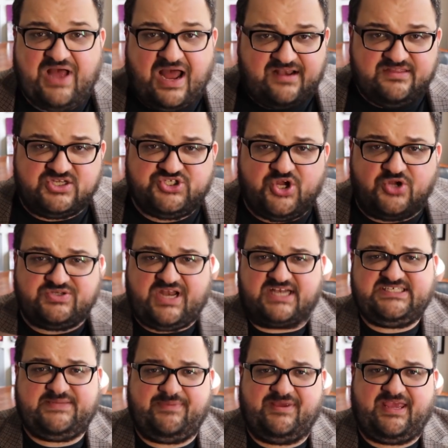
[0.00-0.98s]
So how did the Zhou
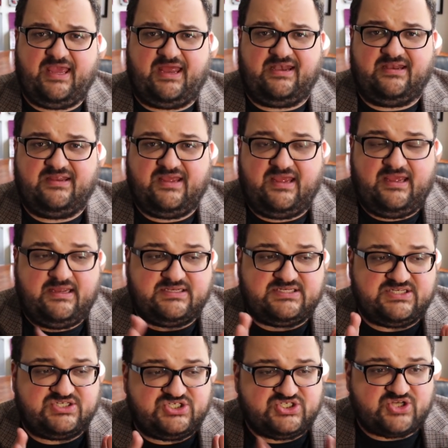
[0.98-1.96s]
Dynasty begin?
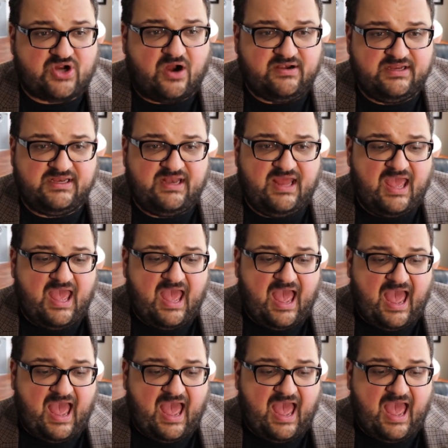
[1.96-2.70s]
It started